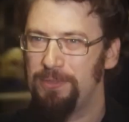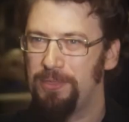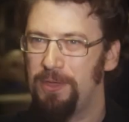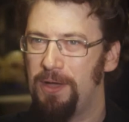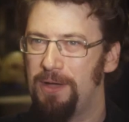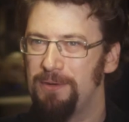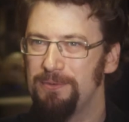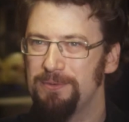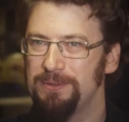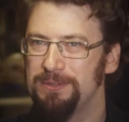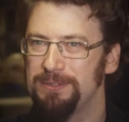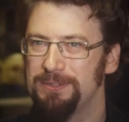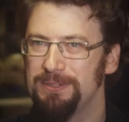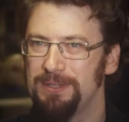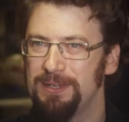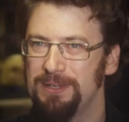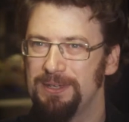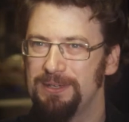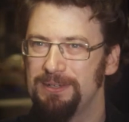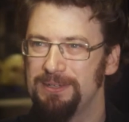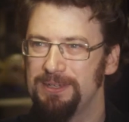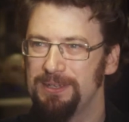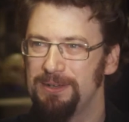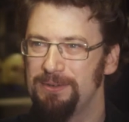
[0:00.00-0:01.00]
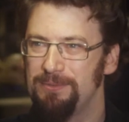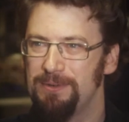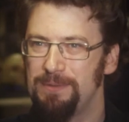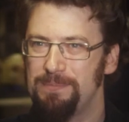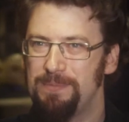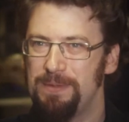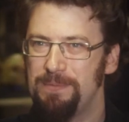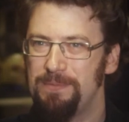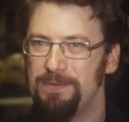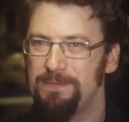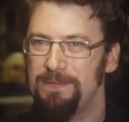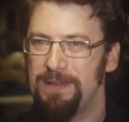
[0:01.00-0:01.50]
thought was, you know, what
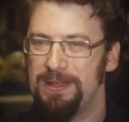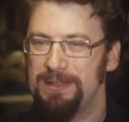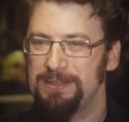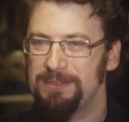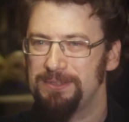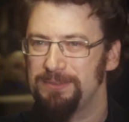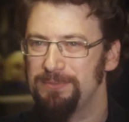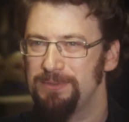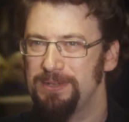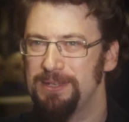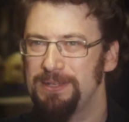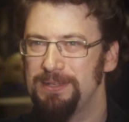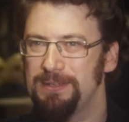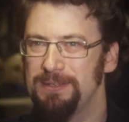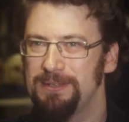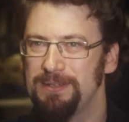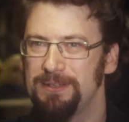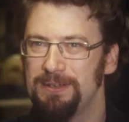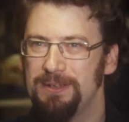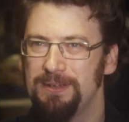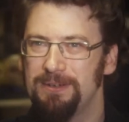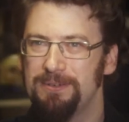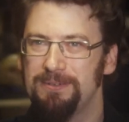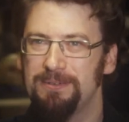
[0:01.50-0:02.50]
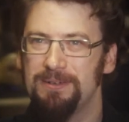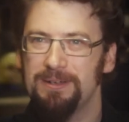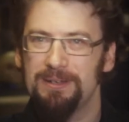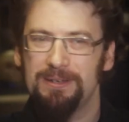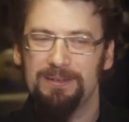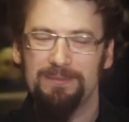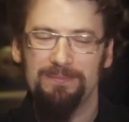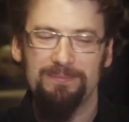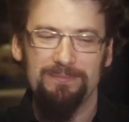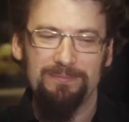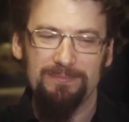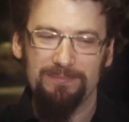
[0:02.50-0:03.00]
people find sweet, you
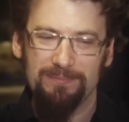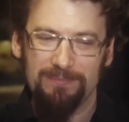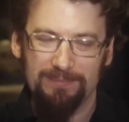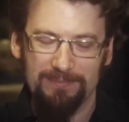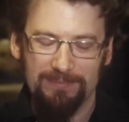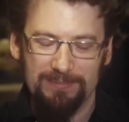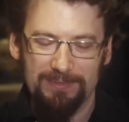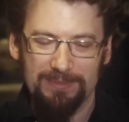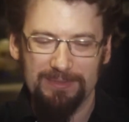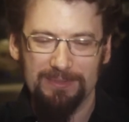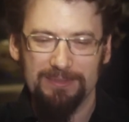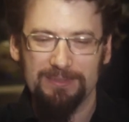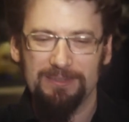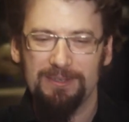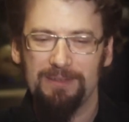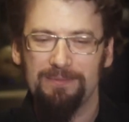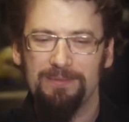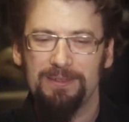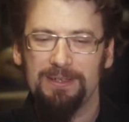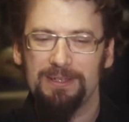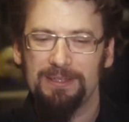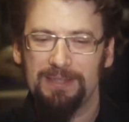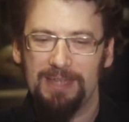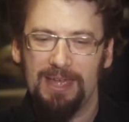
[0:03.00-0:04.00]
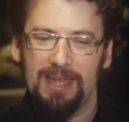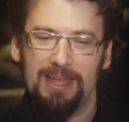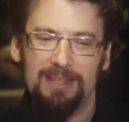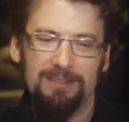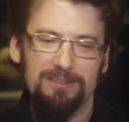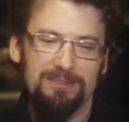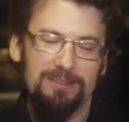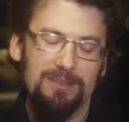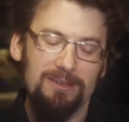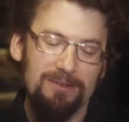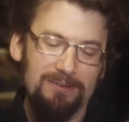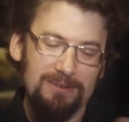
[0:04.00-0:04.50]
know, stuff like that.
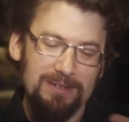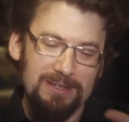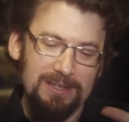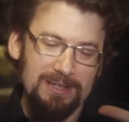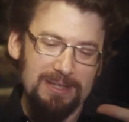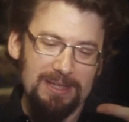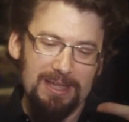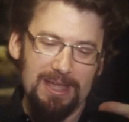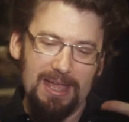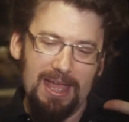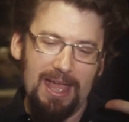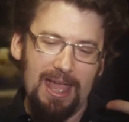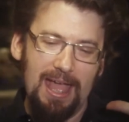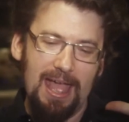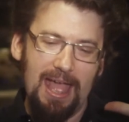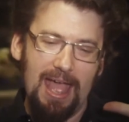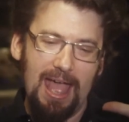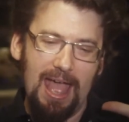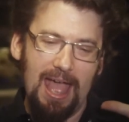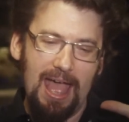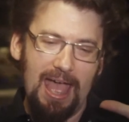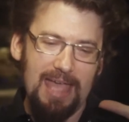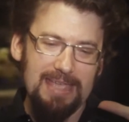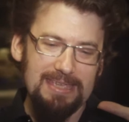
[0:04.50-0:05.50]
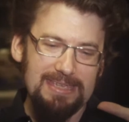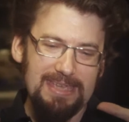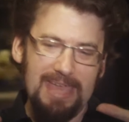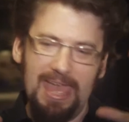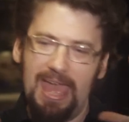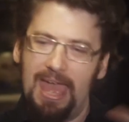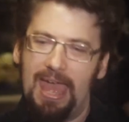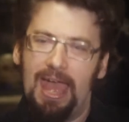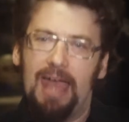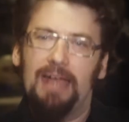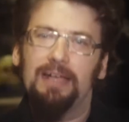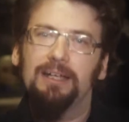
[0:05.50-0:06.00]
So
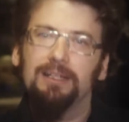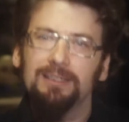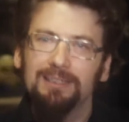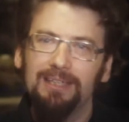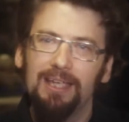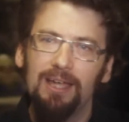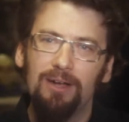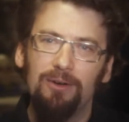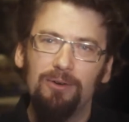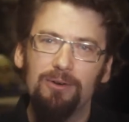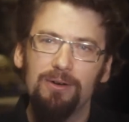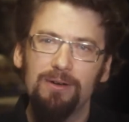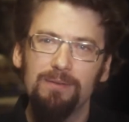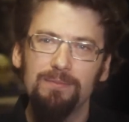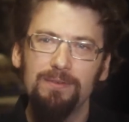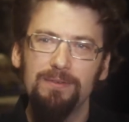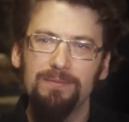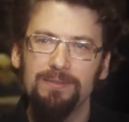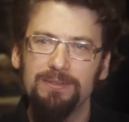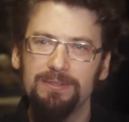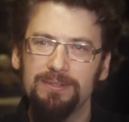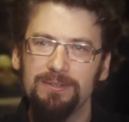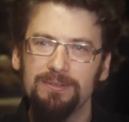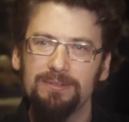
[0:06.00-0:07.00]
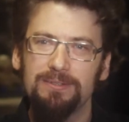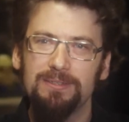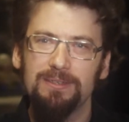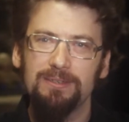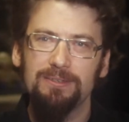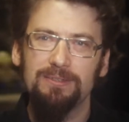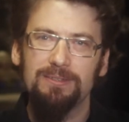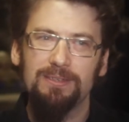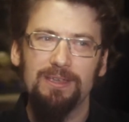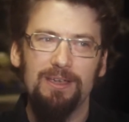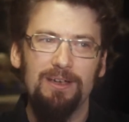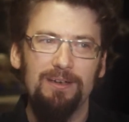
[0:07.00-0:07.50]
yeah, horror movies do still
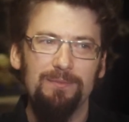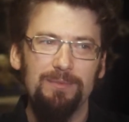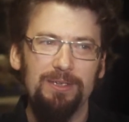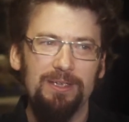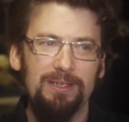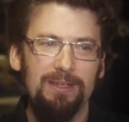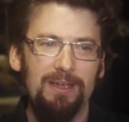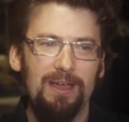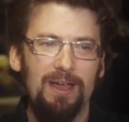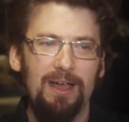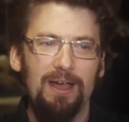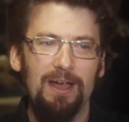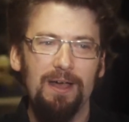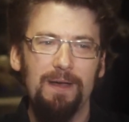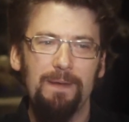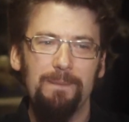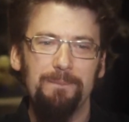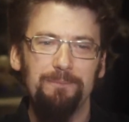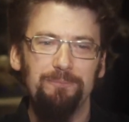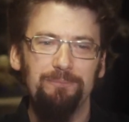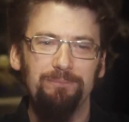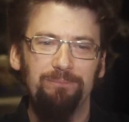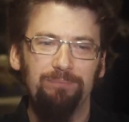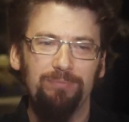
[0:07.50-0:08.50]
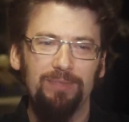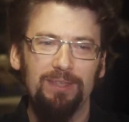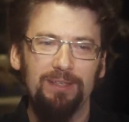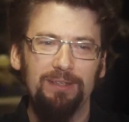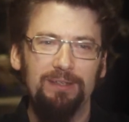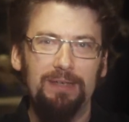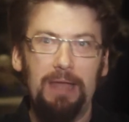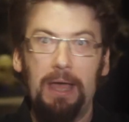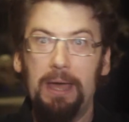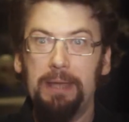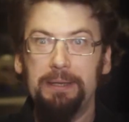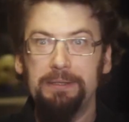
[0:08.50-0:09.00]
scare me.
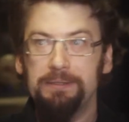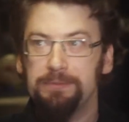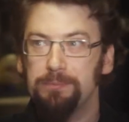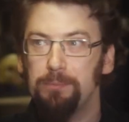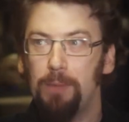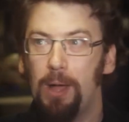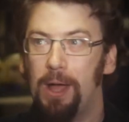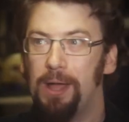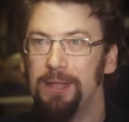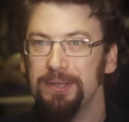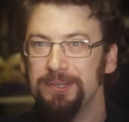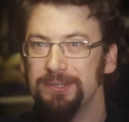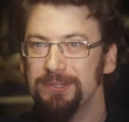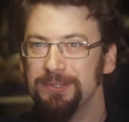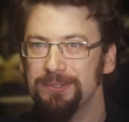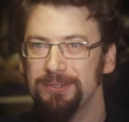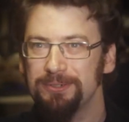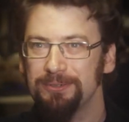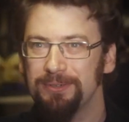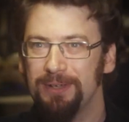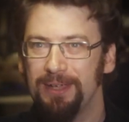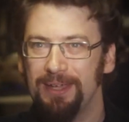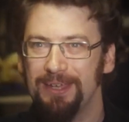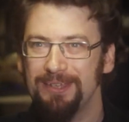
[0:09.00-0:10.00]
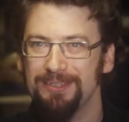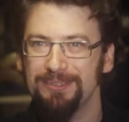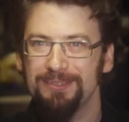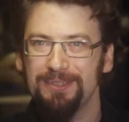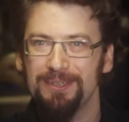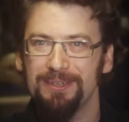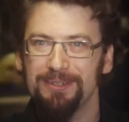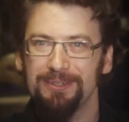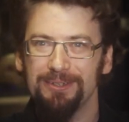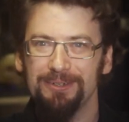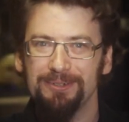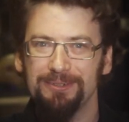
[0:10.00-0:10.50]
Not as much as
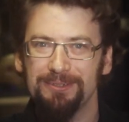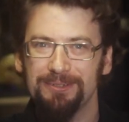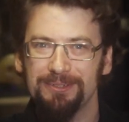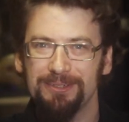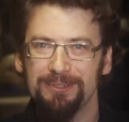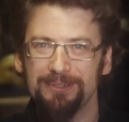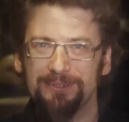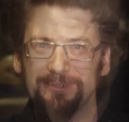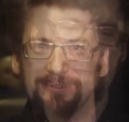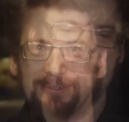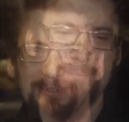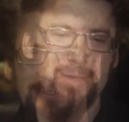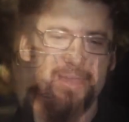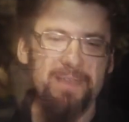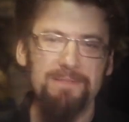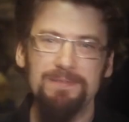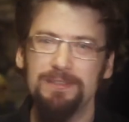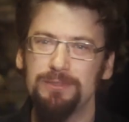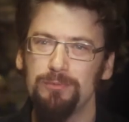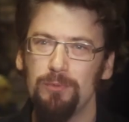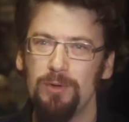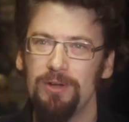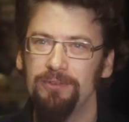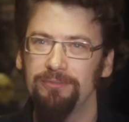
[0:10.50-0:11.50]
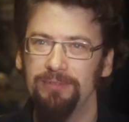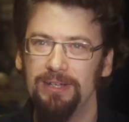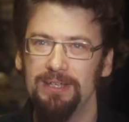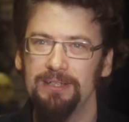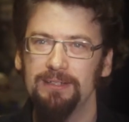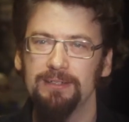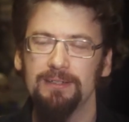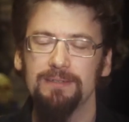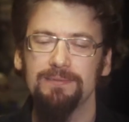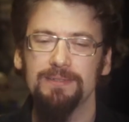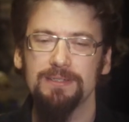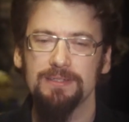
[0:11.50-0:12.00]
they used to, but if it's well
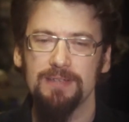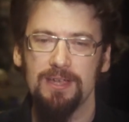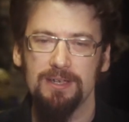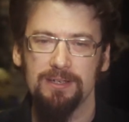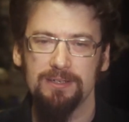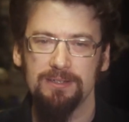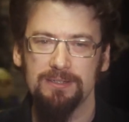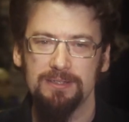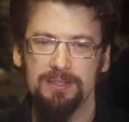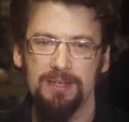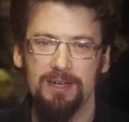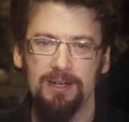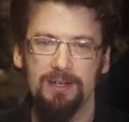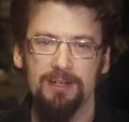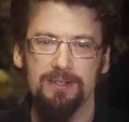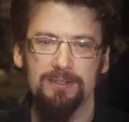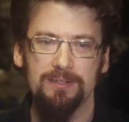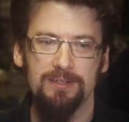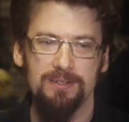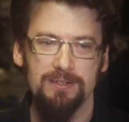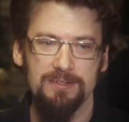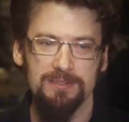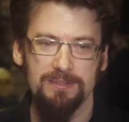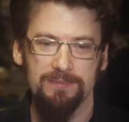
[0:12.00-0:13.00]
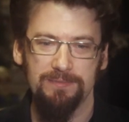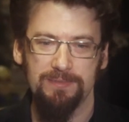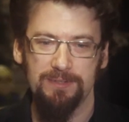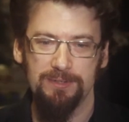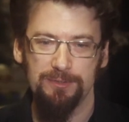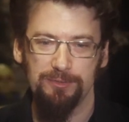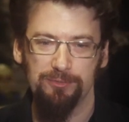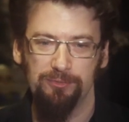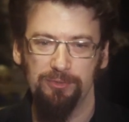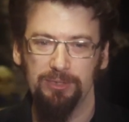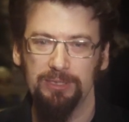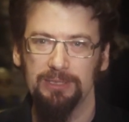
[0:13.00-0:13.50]
written, if it's got good characters, if
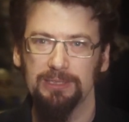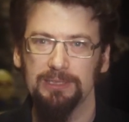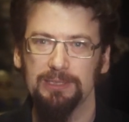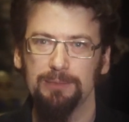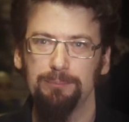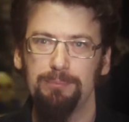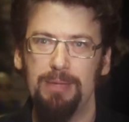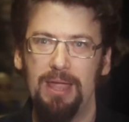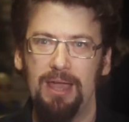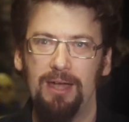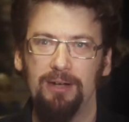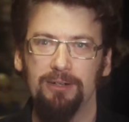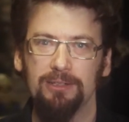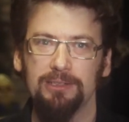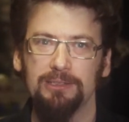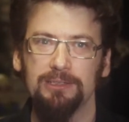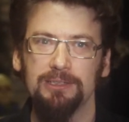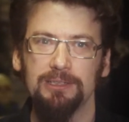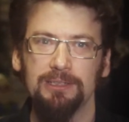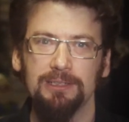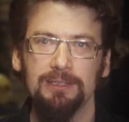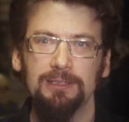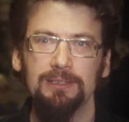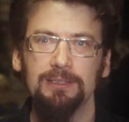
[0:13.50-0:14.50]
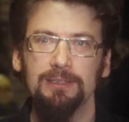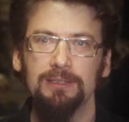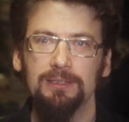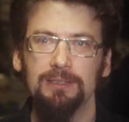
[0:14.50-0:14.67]
there's real peril,